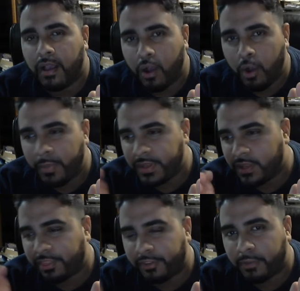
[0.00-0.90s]
open
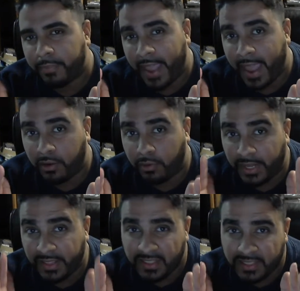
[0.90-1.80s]
a third panel
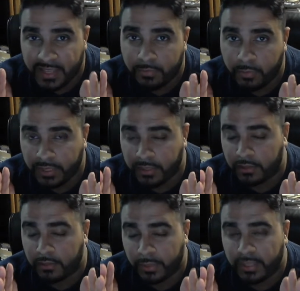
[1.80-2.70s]
in that same
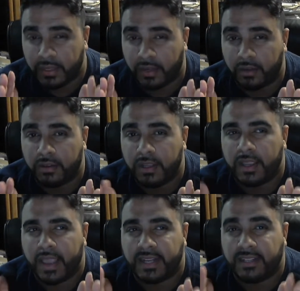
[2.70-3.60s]
window,
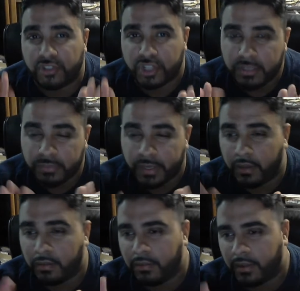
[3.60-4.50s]
and in
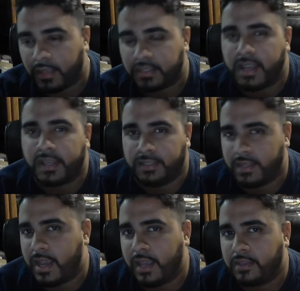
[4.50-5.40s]
Gmail, assign a
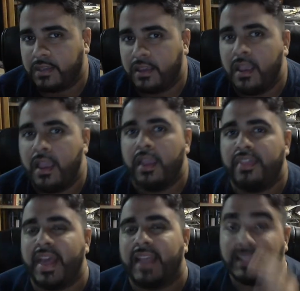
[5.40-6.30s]
task
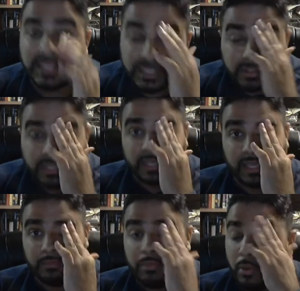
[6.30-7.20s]
that literally
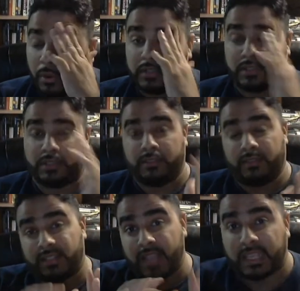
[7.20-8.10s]
imports
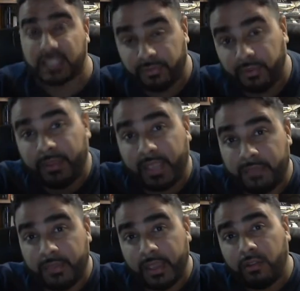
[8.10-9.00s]
the text from the
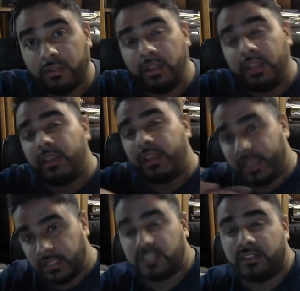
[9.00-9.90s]
email
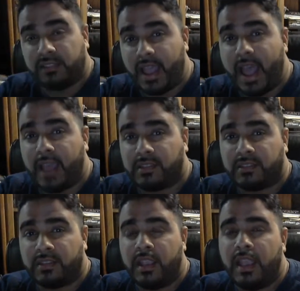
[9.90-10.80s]
into the
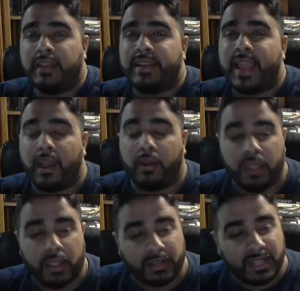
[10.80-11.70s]
task. Now,
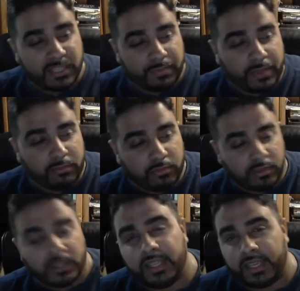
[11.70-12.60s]
let's be
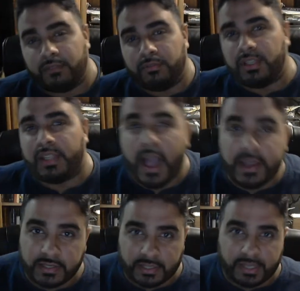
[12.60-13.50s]
really, really
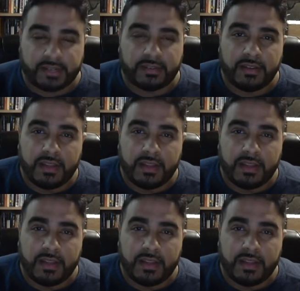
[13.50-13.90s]
honest here.